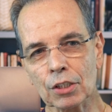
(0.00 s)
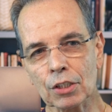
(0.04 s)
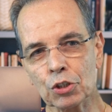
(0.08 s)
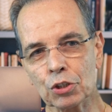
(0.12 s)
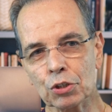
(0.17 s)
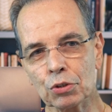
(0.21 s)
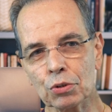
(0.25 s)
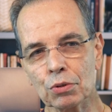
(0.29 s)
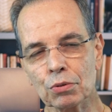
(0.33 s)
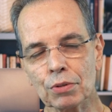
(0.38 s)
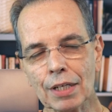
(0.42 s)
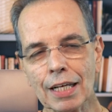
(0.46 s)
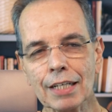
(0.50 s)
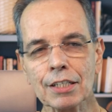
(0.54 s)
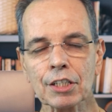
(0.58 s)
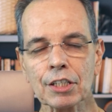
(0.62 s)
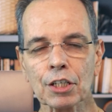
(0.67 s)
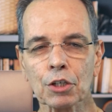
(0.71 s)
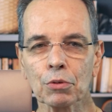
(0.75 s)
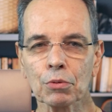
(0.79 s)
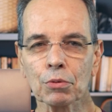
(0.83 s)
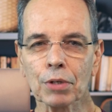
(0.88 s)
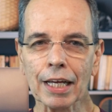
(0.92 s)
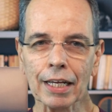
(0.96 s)
to
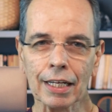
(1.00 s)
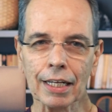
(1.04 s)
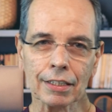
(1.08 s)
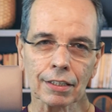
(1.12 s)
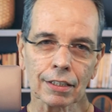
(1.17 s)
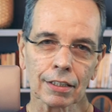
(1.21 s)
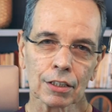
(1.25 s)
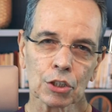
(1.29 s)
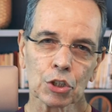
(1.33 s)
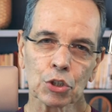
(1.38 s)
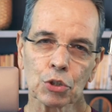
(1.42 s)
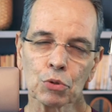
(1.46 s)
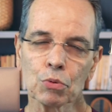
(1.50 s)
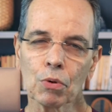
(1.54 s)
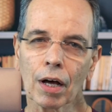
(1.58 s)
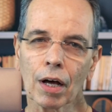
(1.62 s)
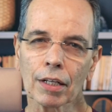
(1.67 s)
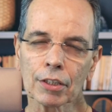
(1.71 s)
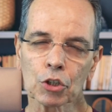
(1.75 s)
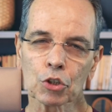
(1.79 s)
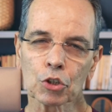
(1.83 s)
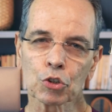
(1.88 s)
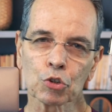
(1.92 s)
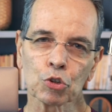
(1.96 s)
integrate two
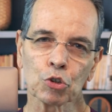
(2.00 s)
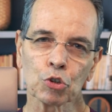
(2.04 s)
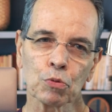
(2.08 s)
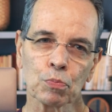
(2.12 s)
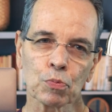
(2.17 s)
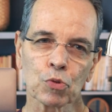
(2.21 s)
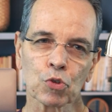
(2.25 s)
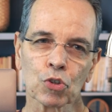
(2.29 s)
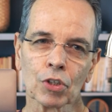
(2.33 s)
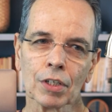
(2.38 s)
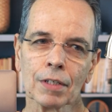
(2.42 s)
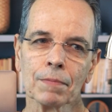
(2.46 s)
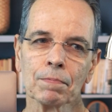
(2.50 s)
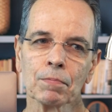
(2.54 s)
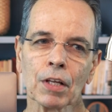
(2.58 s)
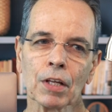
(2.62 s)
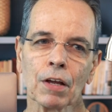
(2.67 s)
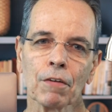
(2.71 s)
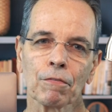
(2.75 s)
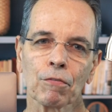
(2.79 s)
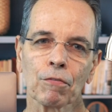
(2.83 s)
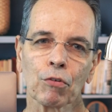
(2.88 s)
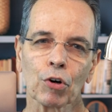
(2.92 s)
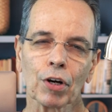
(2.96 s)
other groups
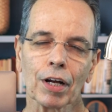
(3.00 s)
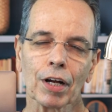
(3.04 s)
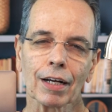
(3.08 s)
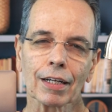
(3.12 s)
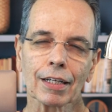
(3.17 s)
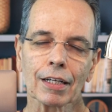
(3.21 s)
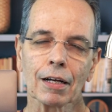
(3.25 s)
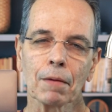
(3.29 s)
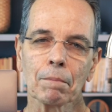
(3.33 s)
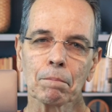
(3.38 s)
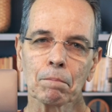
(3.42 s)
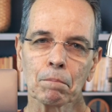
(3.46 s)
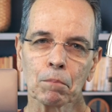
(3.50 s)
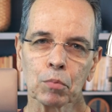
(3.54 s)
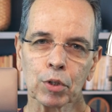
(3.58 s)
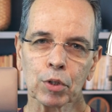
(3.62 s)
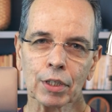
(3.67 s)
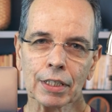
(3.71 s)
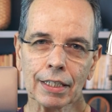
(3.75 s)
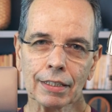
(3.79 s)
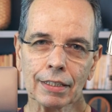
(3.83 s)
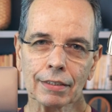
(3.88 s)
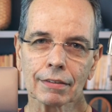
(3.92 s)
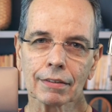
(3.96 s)
for a
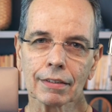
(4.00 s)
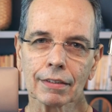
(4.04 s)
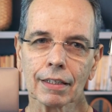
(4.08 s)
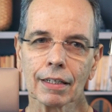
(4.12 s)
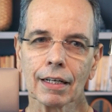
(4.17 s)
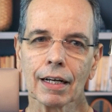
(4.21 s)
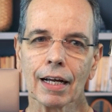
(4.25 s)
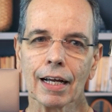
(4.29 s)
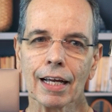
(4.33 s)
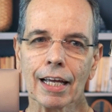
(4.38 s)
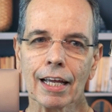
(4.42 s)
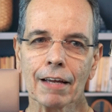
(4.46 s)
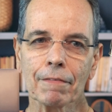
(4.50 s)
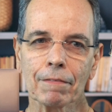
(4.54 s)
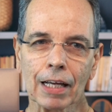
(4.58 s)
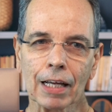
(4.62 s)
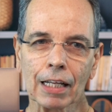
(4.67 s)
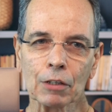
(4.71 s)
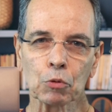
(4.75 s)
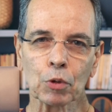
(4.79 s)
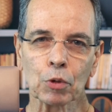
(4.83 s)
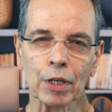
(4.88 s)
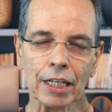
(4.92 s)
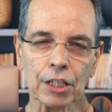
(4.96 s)
complete
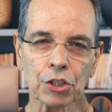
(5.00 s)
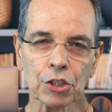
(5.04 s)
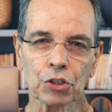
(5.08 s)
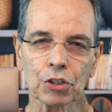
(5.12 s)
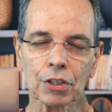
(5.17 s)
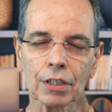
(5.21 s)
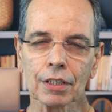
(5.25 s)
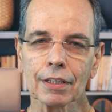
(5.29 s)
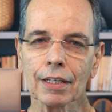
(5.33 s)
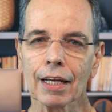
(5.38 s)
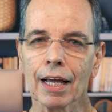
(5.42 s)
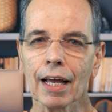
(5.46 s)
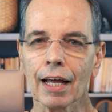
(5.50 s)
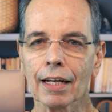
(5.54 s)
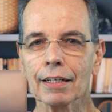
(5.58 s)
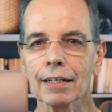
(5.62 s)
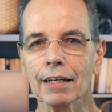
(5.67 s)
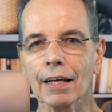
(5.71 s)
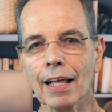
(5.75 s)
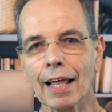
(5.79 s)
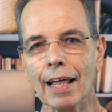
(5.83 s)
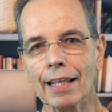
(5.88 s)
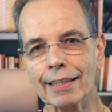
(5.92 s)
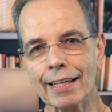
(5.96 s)
evaluation and
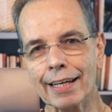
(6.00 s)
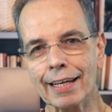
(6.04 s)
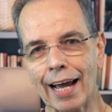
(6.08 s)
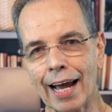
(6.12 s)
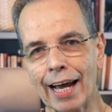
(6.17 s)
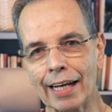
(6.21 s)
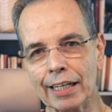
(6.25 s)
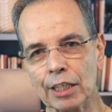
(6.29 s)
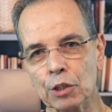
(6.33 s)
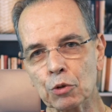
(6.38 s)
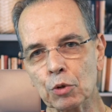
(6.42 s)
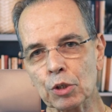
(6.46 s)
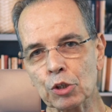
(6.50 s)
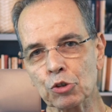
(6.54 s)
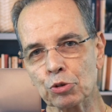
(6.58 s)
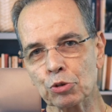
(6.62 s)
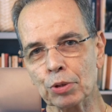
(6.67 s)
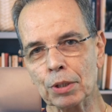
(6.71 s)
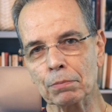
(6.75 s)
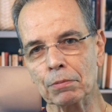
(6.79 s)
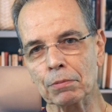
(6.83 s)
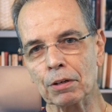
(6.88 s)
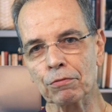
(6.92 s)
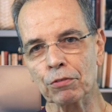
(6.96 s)
the adequate
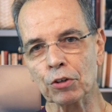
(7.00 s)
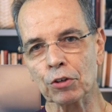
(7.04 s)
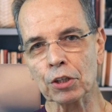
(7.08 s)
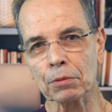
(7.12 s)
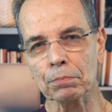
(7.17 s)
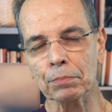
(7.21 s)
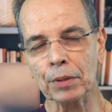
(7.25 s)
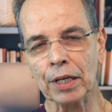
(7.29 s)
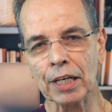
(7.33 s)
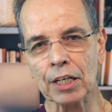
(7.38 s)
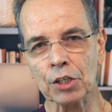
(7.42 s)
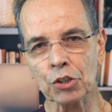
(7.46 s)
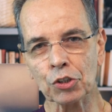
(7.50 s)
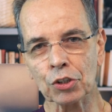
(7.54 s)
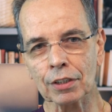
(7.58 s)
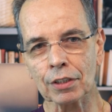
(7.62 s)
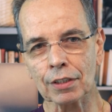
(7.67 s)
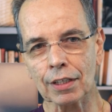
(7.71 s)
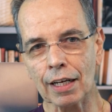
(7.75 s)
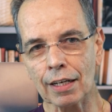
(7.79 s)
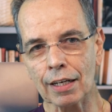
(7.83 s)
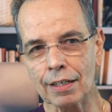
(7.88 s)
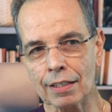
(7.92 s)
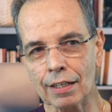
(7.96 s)
treatment for the patient,
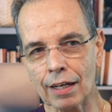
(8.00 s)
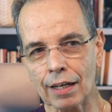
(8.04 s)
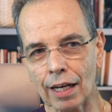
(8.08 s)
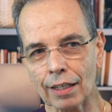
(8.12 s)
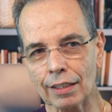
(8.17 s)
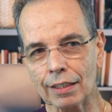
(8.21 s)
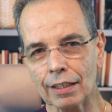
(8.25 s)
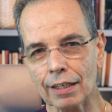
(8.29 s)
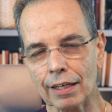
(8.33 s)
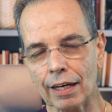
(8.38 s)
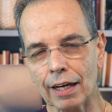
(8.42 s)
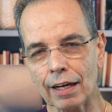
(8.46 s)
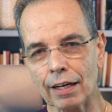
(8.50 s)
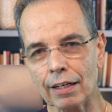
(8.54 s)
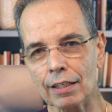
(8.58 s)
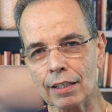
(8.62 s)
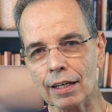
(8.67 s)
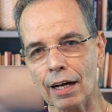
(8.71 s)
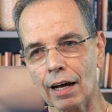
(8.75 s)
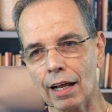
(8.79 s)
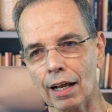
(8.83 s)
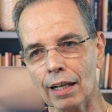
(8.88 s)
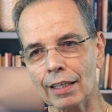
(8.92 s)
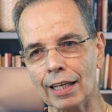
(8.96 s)
and not
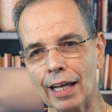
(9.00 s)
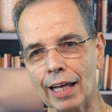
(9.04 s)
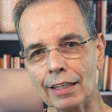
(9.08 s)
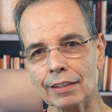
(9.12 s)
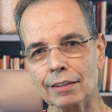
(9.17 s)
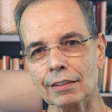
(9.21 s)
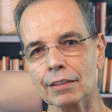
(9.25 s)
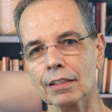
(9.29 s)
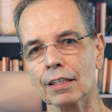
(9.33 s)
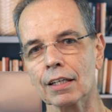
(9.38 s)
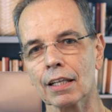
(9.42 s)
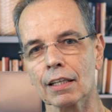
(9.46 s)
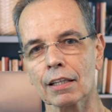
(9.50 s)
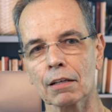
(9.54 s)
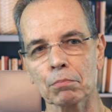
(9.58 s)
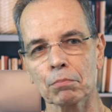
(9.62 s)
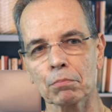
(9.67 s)
let the